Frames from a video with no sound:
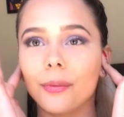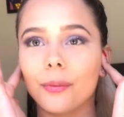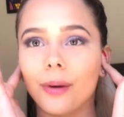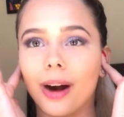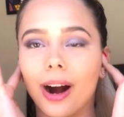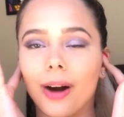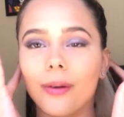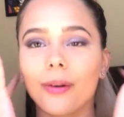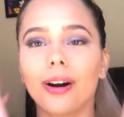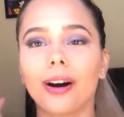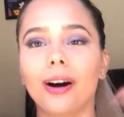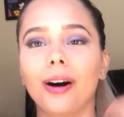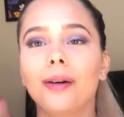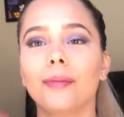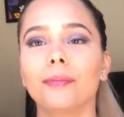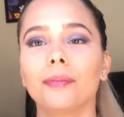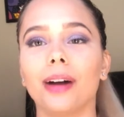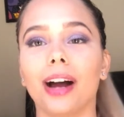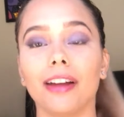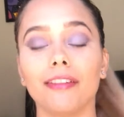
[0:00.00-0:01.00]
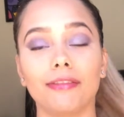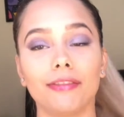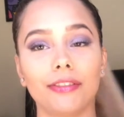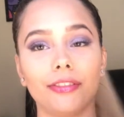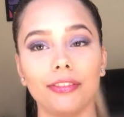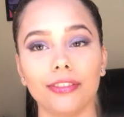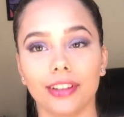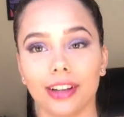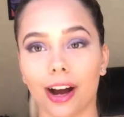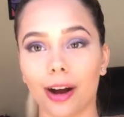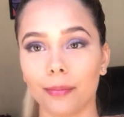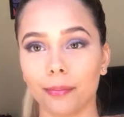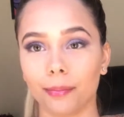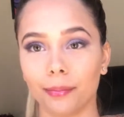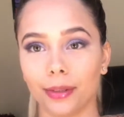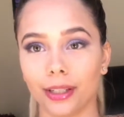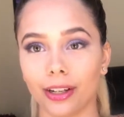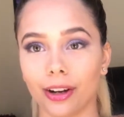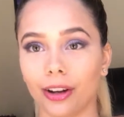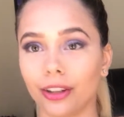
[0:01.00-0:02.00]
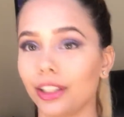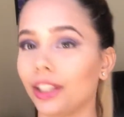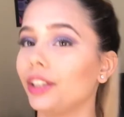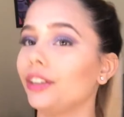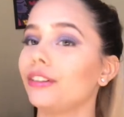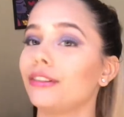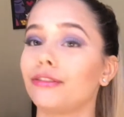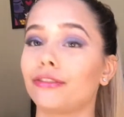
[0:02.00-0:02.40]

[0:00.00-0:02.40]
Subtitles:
Wow. I've not been on here